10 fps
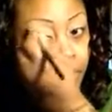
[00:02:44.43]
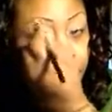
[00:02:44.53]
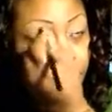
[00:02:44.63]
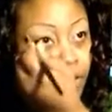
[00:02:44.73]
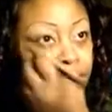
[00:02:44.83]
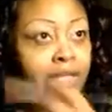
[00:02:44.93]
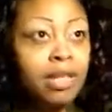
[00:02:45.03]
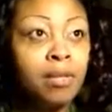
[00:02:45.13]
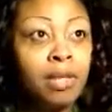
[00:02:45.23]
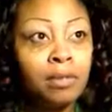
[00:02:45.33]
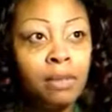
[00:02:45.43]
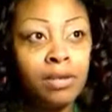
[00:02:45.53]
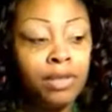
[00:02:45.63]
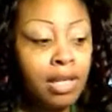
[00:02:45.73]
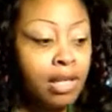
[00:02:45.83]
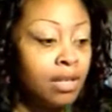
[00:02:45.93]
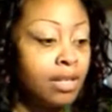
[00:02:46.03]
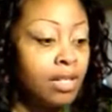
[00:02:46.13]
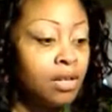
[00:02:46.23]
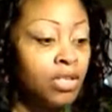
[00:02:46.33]
She started to tell me about
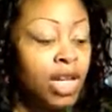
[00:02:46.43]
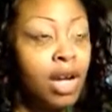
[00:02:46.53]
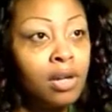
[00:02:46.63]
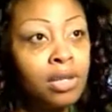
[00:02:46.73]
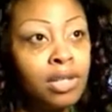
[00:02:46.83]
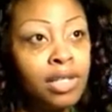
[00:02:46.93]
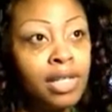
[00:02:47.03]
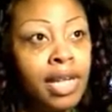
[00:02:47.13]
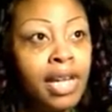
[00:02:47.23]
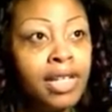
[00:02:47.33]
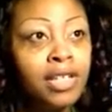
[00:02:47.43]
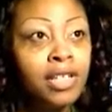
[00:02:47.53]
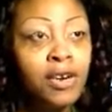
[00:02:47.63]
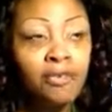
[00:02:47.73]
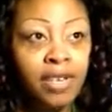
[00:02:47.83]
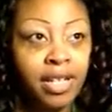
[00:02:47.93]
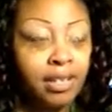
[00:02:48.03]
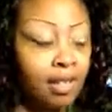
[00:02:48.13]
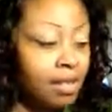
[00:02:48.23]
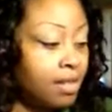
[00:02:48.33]
things in her childhood, you know,
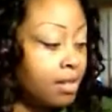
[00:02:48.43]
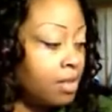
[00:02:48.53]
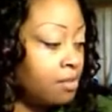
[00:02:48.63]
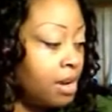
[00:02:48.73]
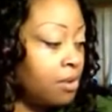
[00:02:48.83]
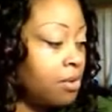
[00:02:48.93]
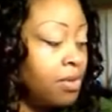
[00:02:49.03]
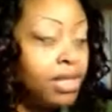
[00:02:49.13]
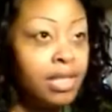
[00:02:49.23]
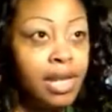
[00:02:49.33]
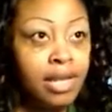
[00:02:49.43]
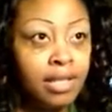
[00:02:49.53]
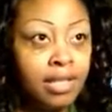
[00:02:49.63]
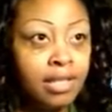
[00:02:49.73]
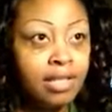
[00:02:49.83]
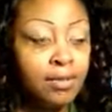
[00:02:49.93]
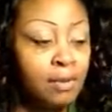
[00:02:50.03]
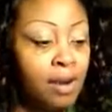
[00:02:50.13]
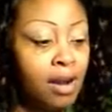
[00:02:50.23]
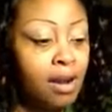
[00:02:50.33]
funny things about going to dances
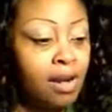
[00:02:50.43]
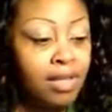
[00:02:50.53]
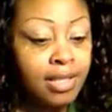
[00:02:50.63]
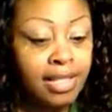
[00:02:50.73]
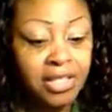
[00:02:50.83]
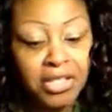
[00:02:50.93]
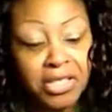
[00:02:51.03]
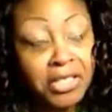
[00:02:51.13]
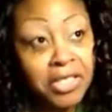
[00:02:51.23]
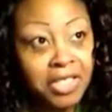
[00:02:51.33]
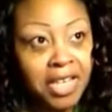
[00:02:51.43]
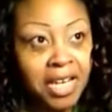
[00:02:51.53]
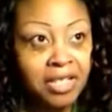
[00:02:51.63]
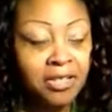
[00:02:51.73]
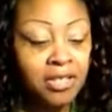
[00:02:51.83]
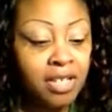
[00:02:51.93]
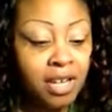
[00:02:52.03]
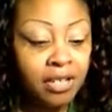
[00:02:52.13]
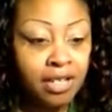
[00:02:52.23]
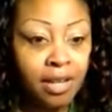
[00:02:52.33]
with my aunt, and she couldn't dance, so
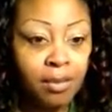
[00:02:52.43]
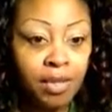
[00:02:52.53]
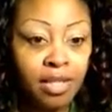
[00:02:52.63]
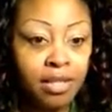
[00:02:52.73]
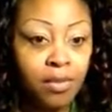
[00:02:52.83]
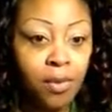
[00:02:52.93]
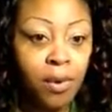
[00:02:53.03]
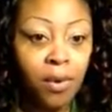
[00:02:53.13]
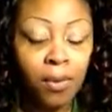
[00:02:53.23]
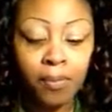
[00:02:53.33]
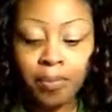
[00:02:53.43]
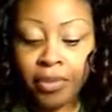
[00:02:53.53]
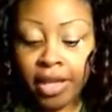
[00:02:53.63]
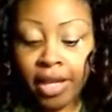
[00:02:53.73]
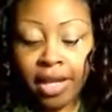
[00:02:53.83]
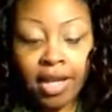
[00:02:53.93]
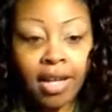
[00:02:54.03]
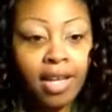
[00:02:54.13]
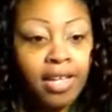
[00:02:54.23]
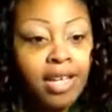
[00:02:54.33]
she had to stand up against the wall.
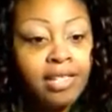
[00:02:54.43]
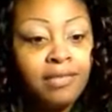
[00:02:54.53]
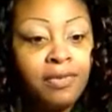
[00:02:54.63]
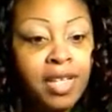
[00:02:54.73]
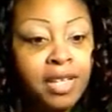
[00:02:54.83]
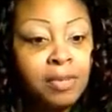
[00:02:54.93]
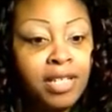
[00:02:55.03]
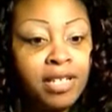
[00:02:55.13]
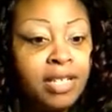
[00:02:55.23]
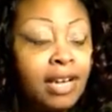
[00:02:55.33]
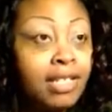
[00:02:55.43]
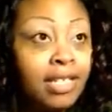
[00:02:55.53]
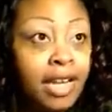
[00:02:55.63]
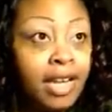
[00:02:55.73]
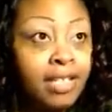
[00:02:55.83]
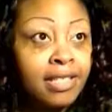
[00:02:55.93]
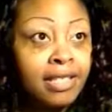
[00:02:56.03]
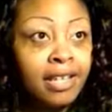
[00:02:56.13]
And that's funny because I can dance,